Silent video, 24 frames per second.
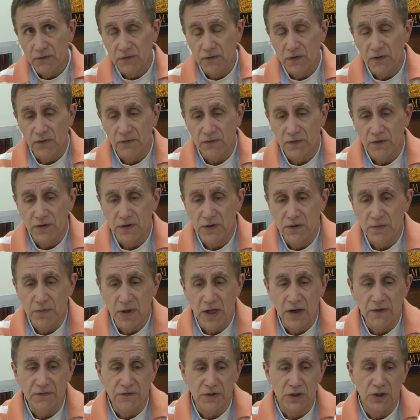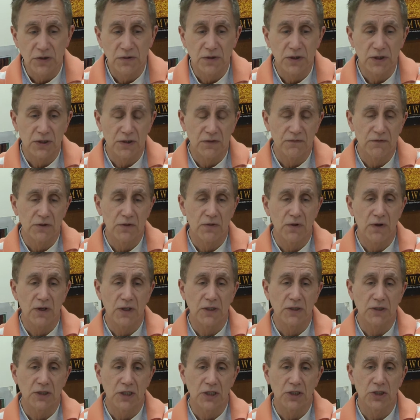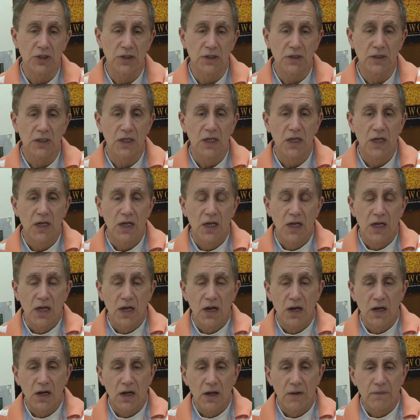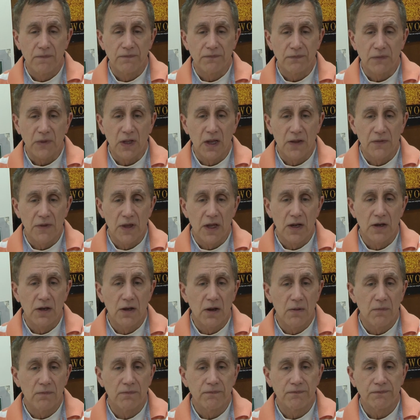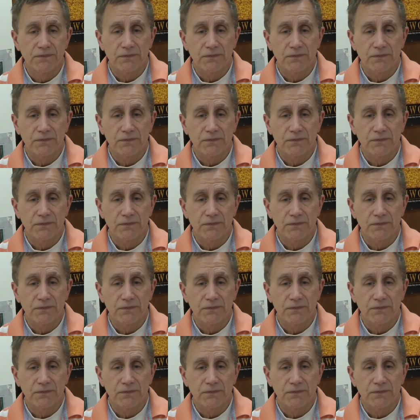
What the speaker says: for your beneficiaries of your organization. And then,